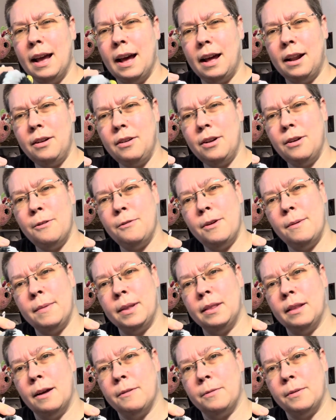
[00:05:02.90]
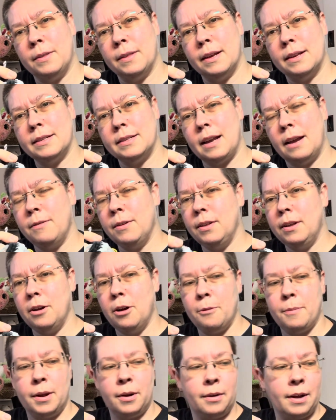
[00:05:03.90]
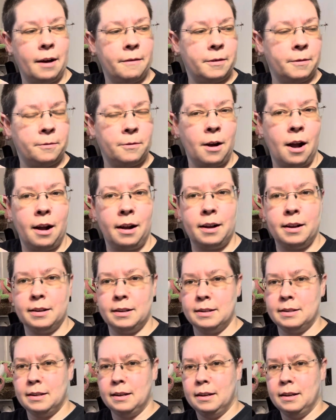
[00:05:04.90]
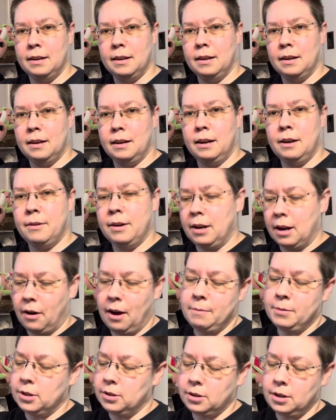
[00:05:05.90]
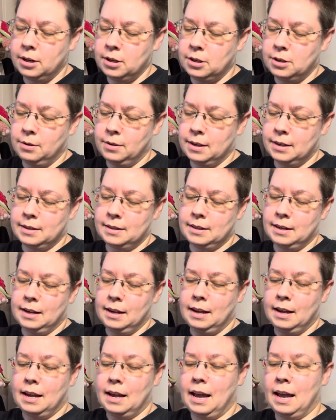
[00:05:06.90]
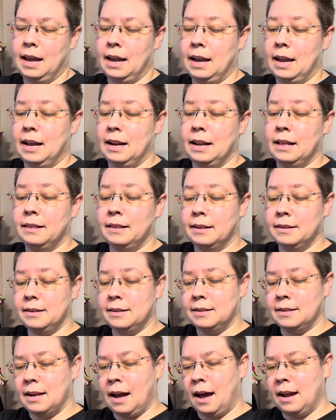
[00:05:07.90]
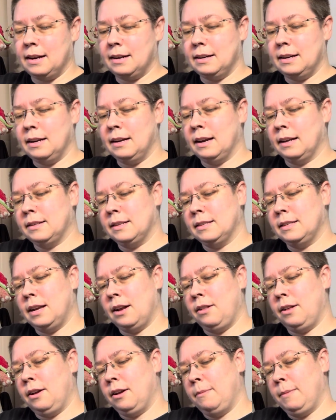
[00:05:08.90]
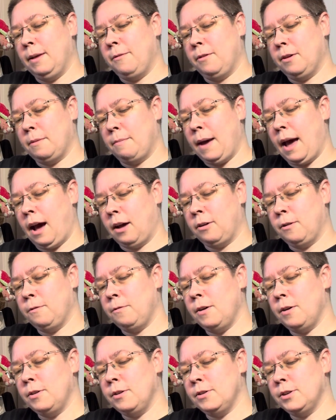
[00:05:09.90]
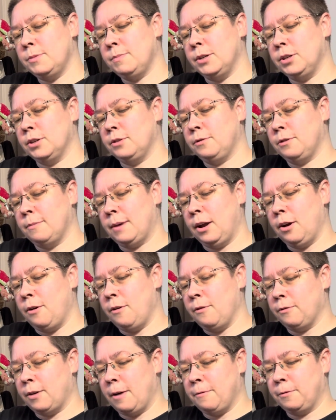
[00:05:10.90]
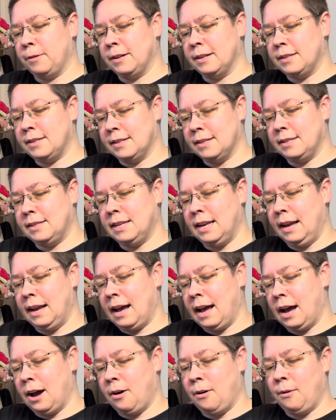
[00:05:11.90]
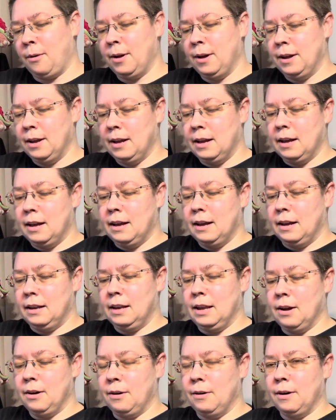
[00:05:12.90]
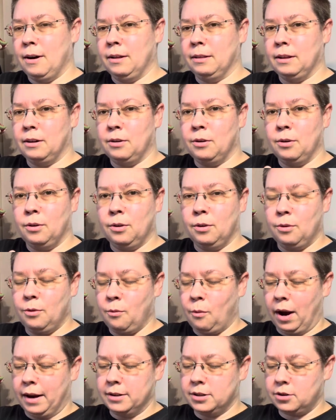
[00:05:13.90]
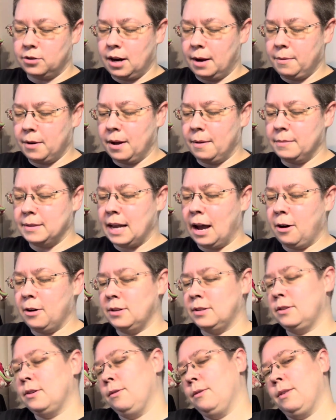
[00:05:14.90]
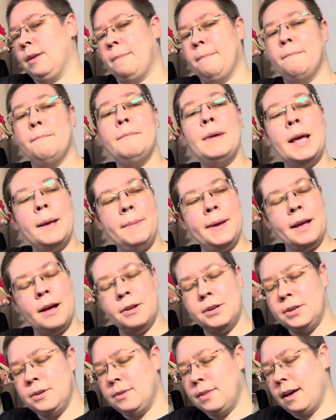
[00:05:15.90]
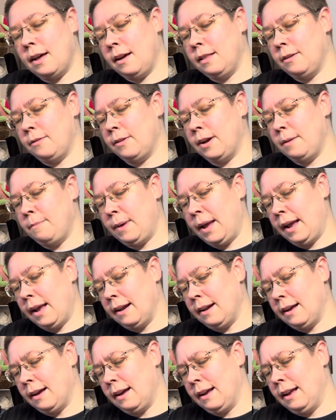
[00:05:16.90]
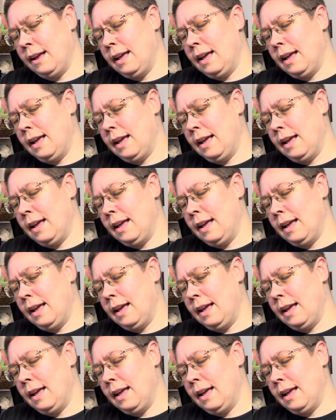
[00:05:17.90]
I don't know if I'm in love with this. I really hope I don't have to frog, because you know what? No, I'm just going to do this. And this is not necessarily going to be for the pattern photos, but just for my own reference to see how, you know, a little white stripe comes out, so that maybe I'll do that on the red panda.